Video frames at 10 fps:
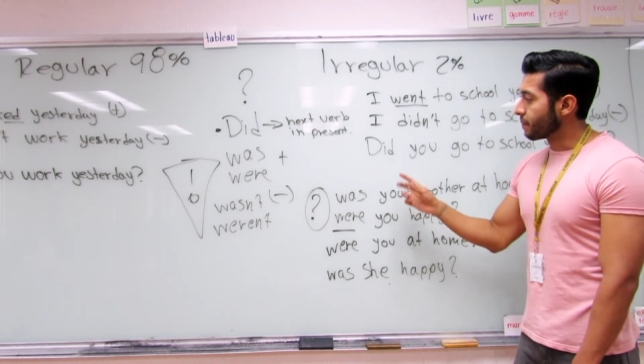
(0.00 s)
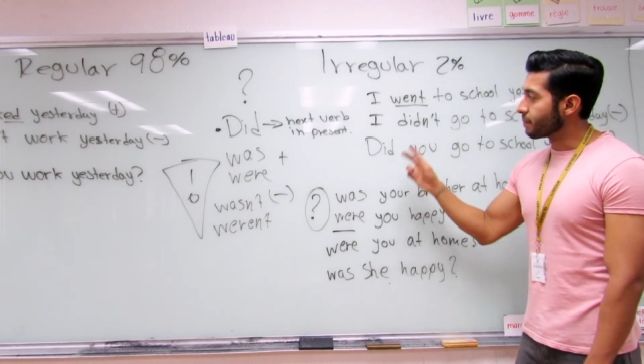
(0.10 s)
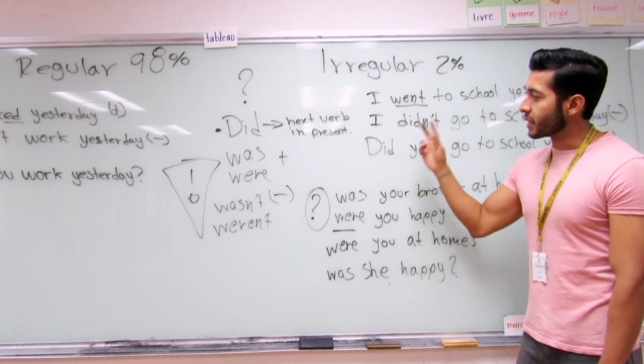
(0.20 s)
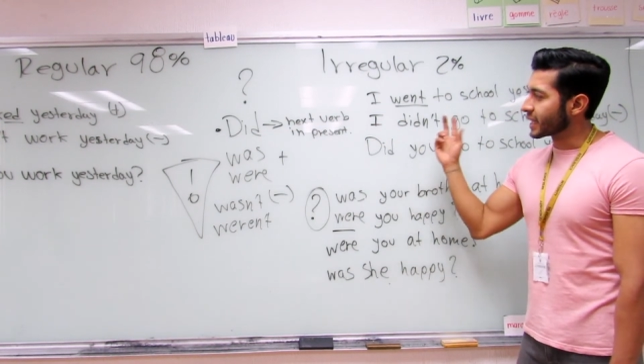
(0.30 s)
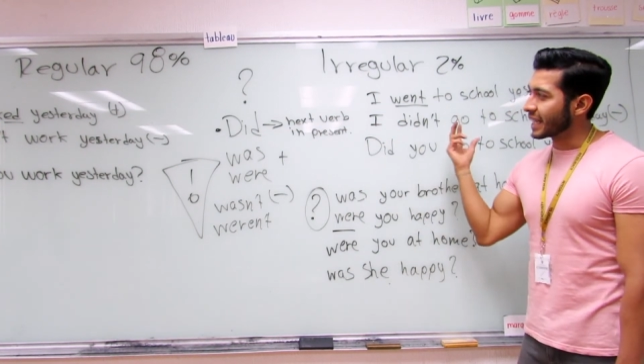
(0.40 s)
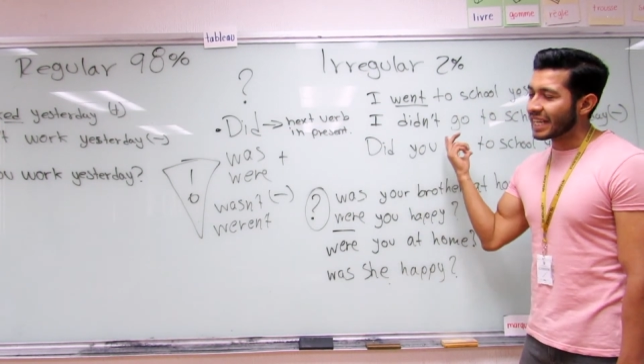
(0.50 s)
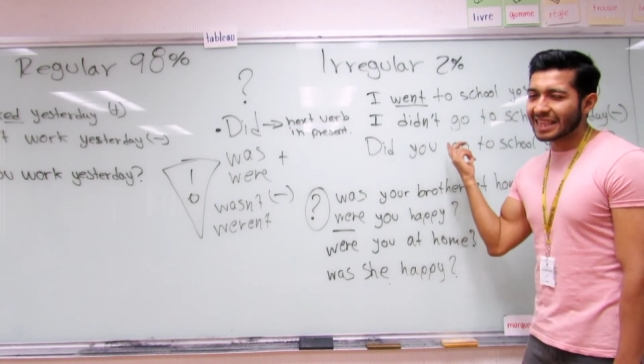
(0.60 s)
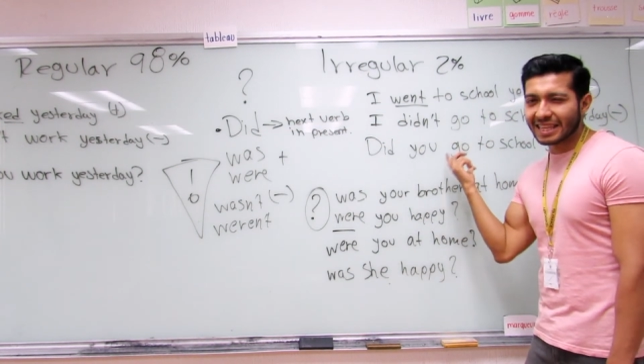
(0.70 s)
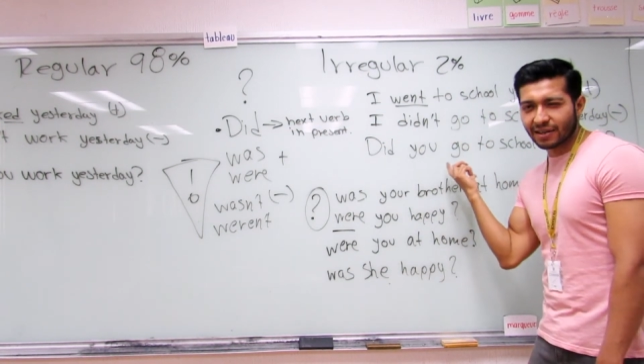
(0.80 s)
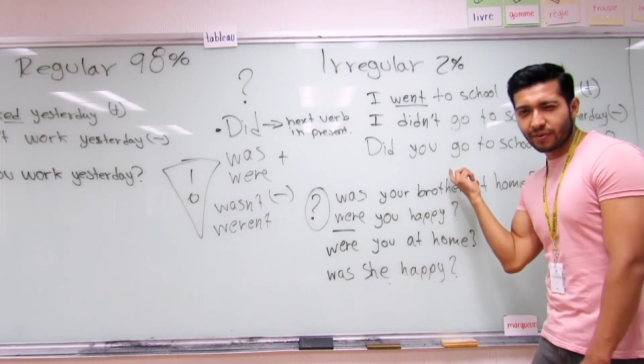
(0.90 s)
But in
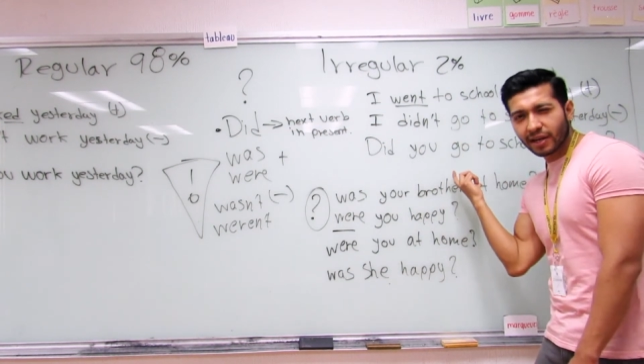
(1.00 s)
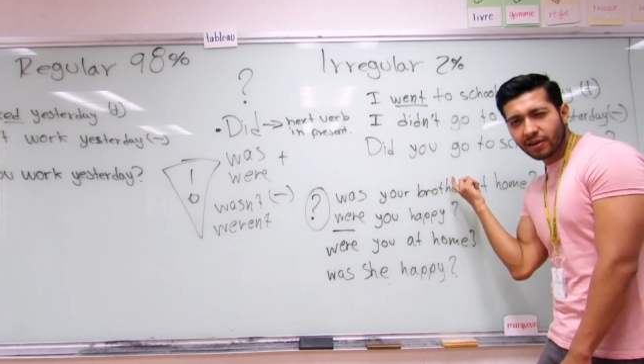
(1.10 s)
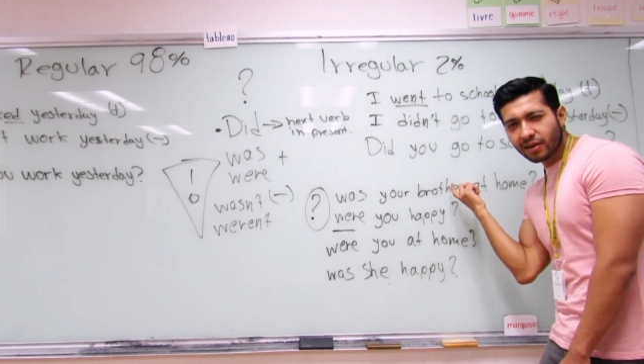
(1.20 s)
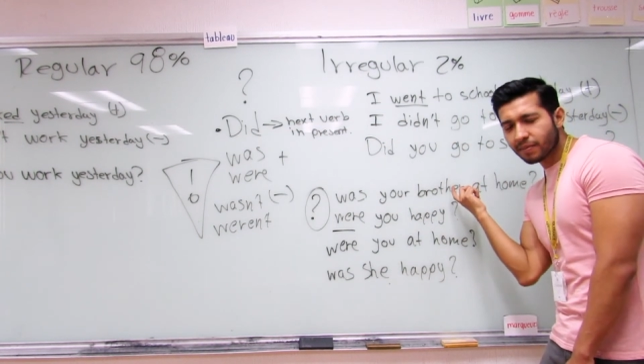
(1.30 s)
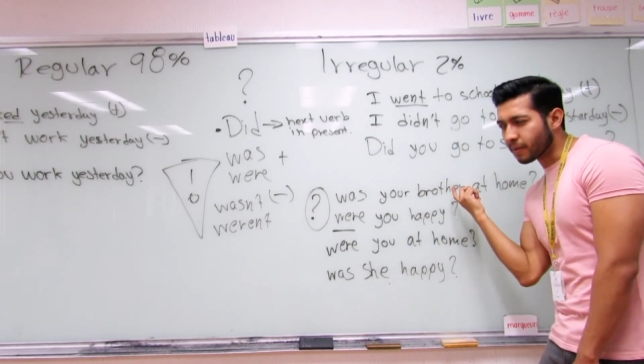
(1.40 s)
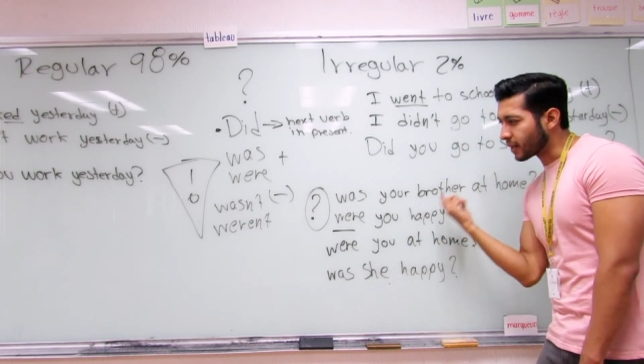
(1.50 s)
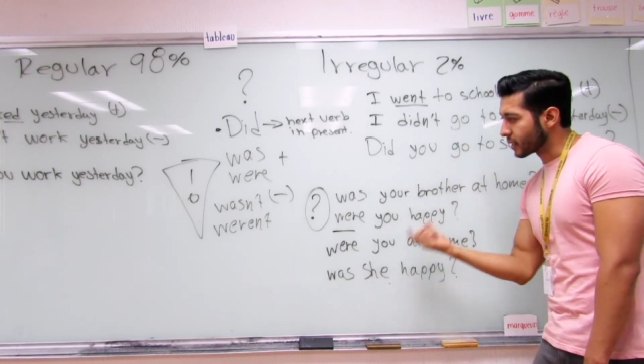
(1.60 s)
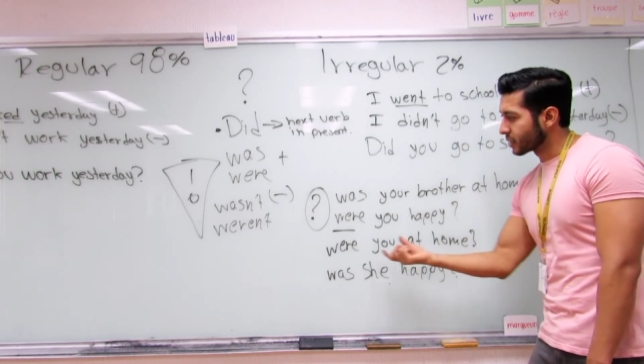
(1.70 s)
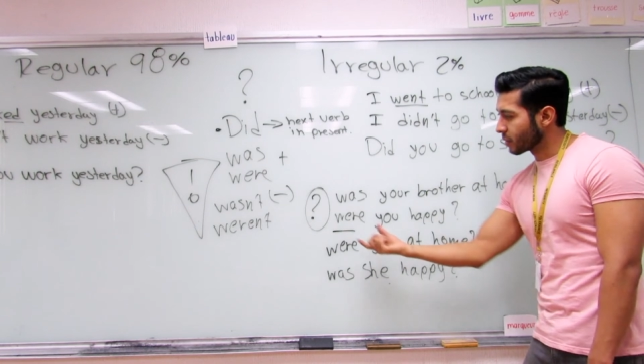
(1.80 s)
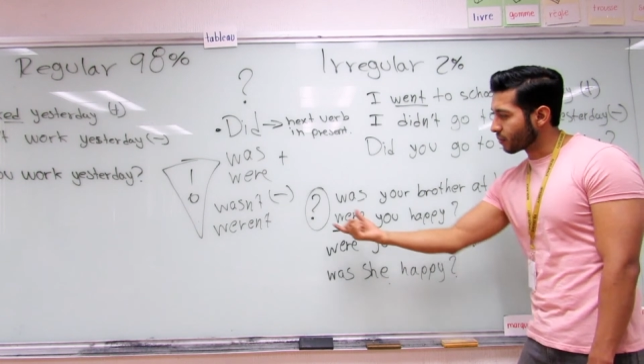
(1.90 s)
the irregular
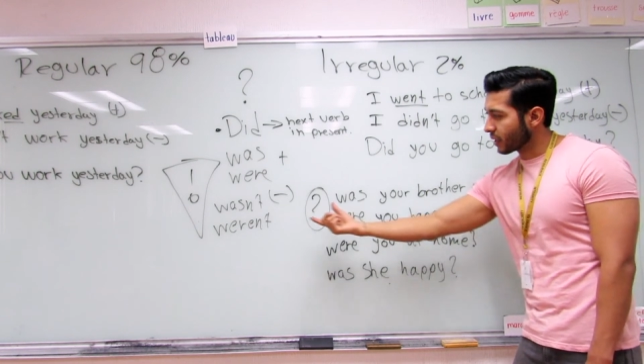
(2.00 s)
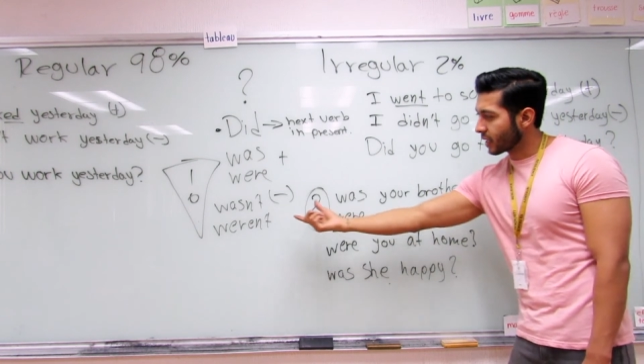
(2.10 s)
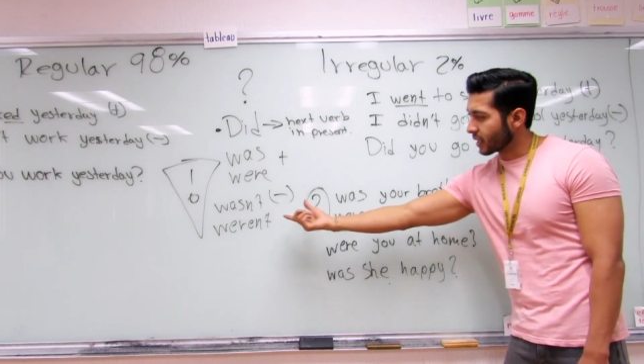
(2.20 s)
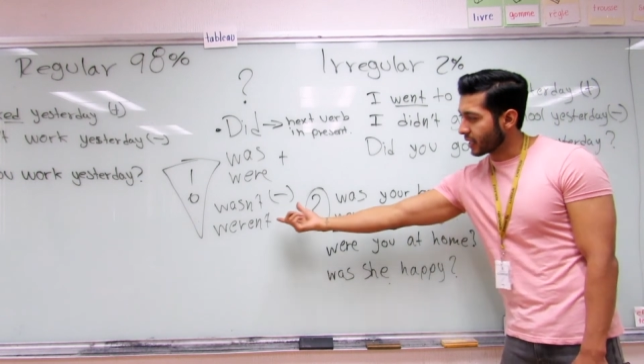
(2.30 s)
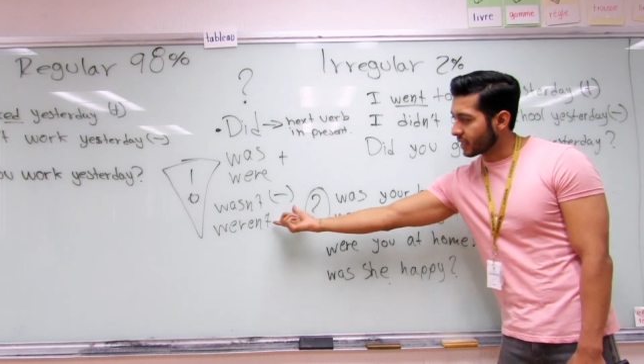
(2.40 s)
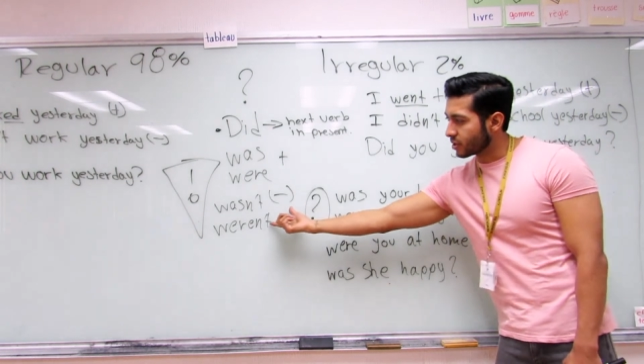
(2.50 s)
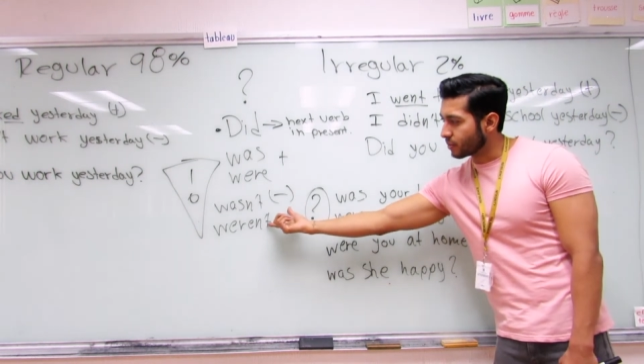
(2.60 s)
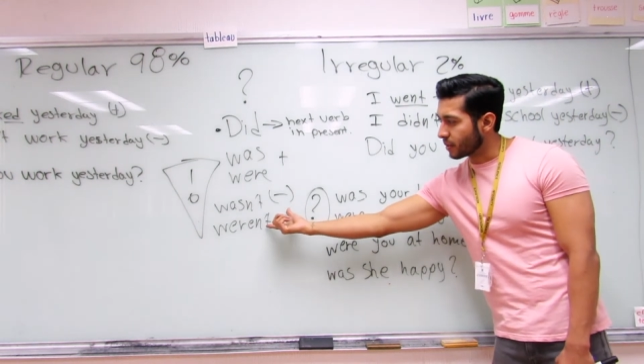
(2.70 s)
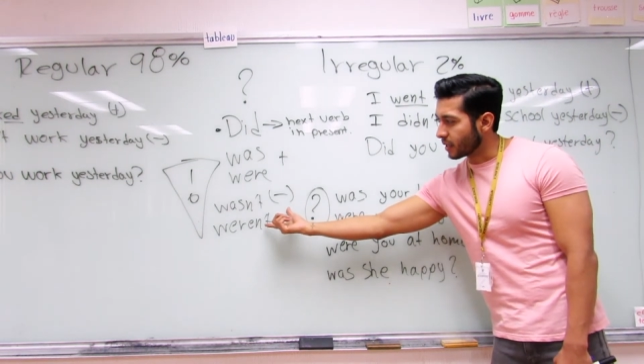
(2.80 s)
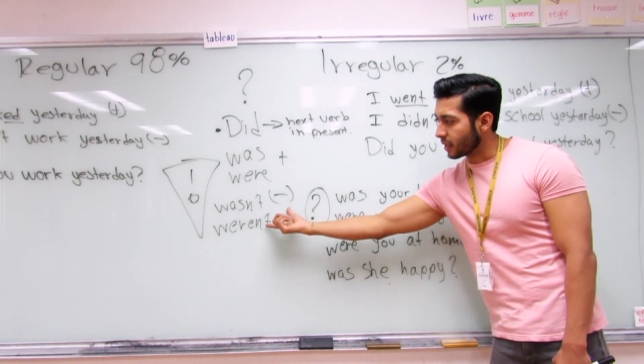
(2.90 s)
part, we need to
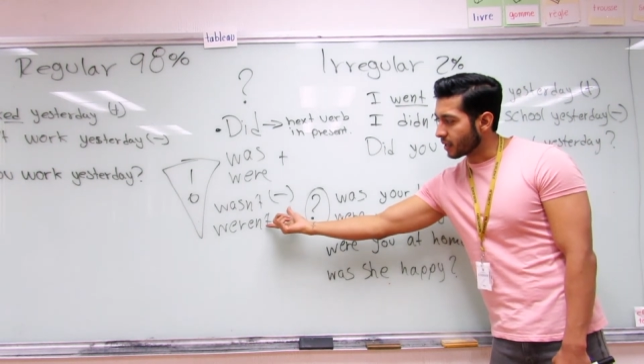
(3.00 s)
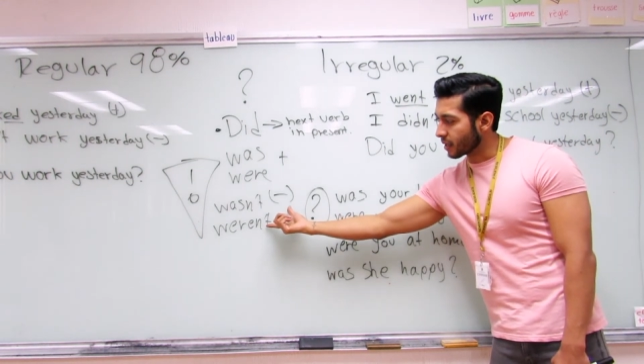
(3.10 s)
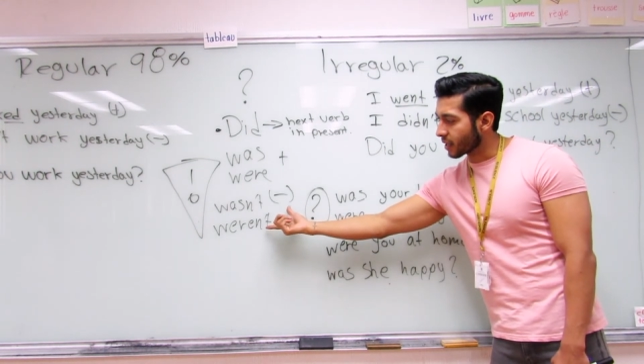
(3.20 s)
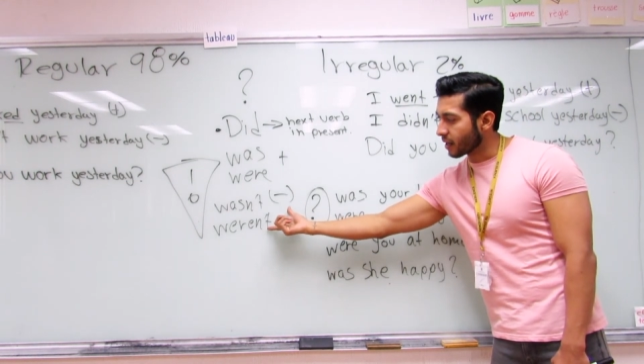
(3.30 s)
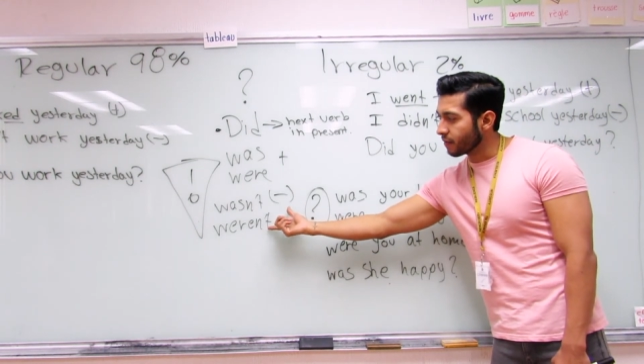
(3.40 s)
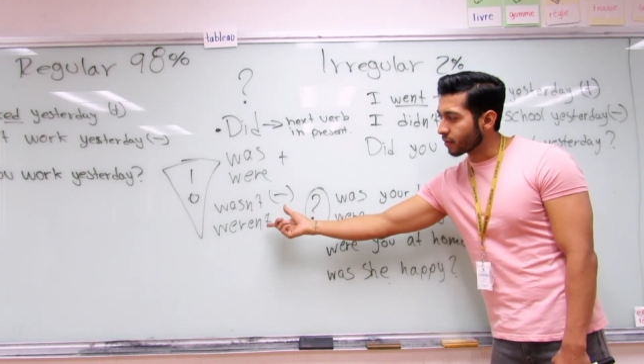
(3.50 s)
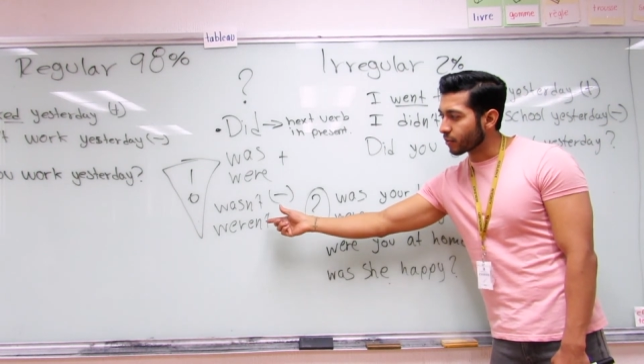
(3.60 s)
be careful.